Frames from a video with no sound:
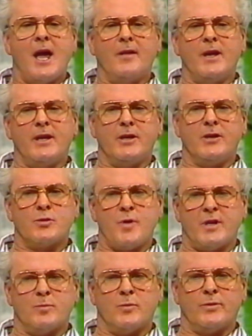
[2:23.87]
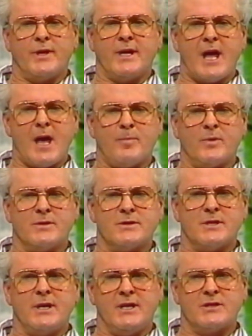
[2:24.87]
And then an incredible thing
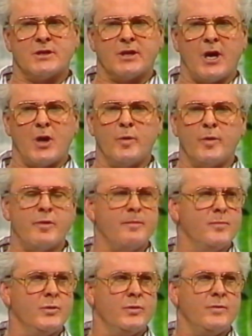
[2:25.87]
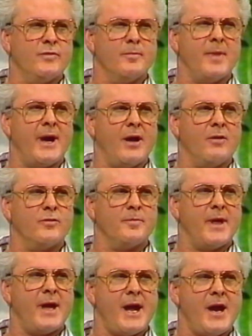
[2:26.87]
happens. Years ago, we removed the male
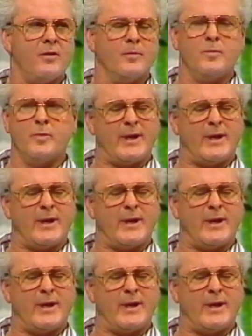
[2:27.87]
from the harem.